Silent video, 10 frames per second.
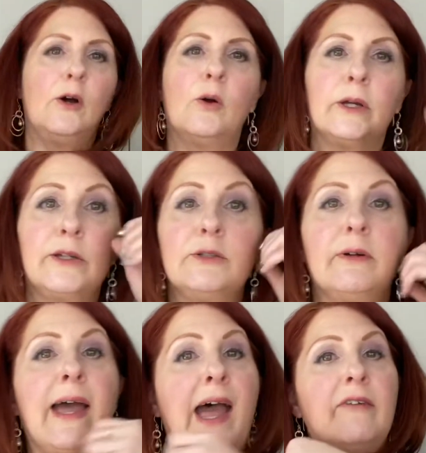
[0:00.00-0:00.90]
or you can do
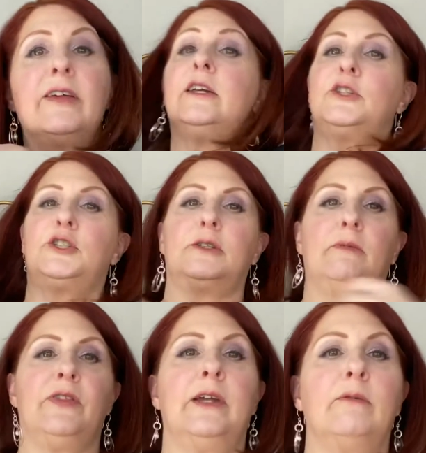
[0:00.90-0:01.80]
a half hitch
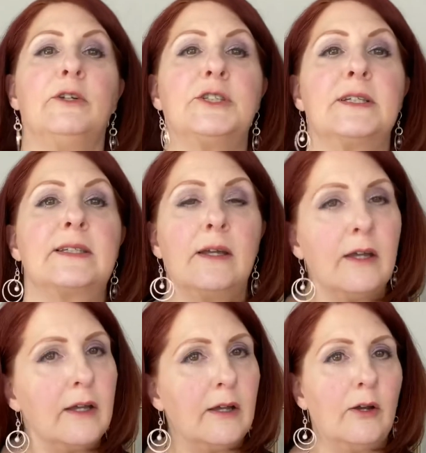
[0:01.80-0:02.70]
with it, which is
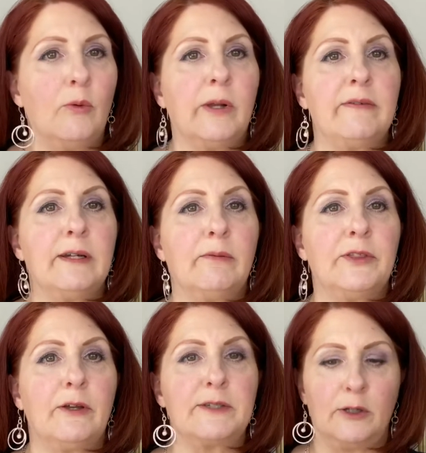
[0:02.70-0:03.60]
what I've done with
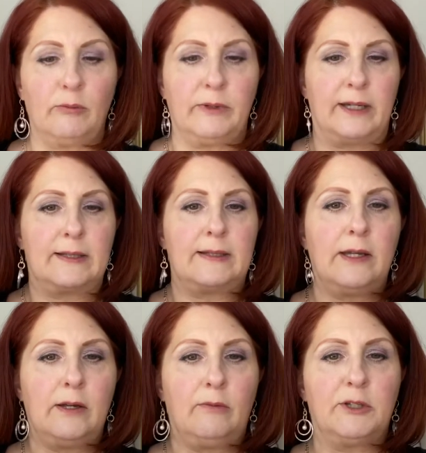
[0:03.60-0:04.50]
those little rings,
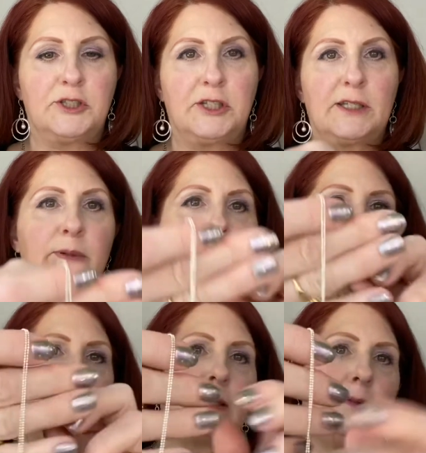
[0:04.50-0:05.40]
which just
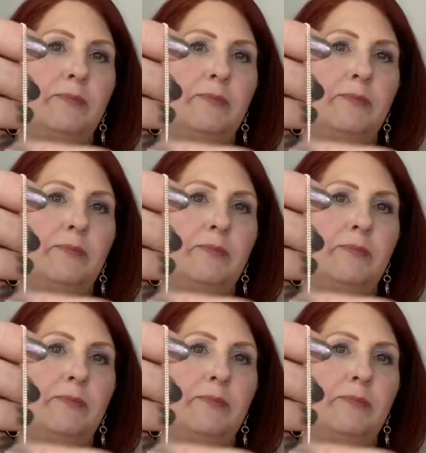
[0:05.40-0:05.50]
means